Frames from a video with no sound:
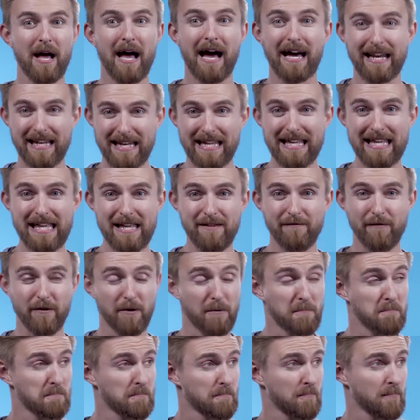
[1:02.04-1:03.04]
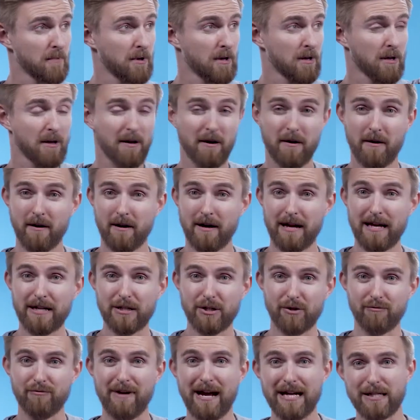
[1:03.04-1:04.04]
and even
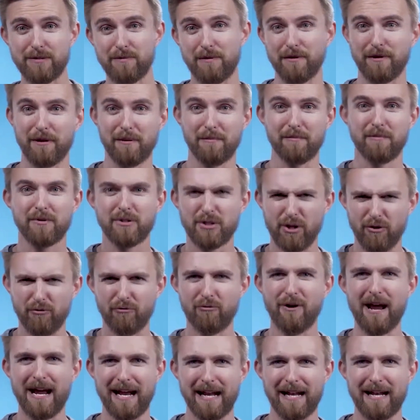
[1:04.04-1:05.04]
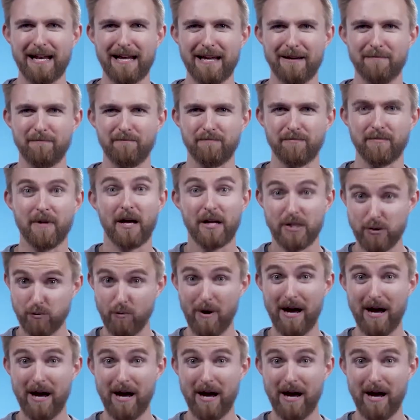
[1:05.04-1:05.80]
interact with them directly, as